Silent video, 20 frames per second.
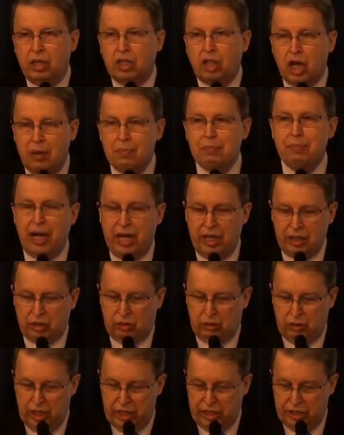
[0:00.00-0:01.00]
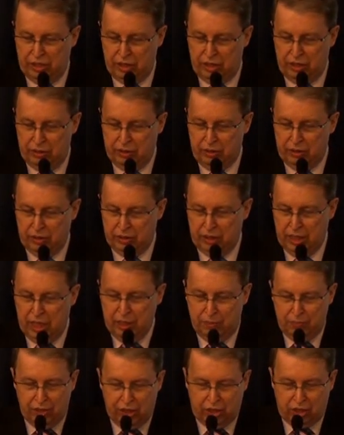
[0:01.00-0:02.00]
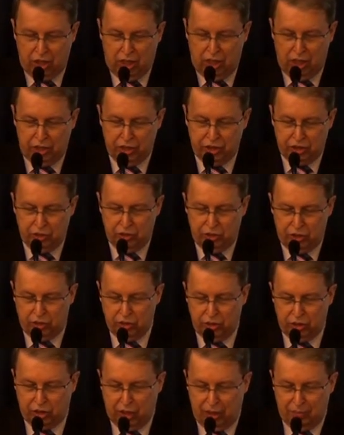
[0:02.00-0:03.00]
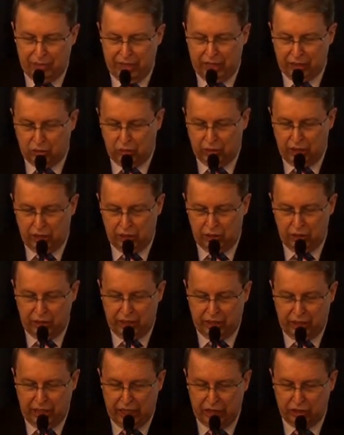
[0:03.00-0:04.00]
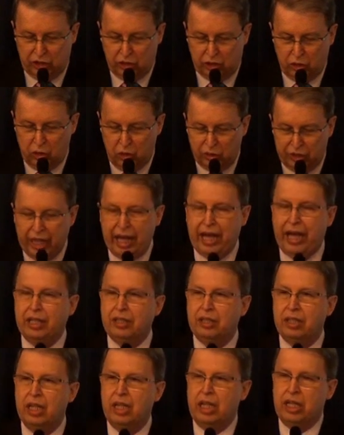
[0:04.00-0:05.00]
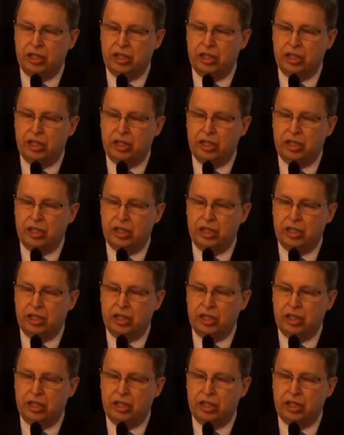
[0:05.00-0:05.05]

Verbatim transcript: come back together because you should come back together again so that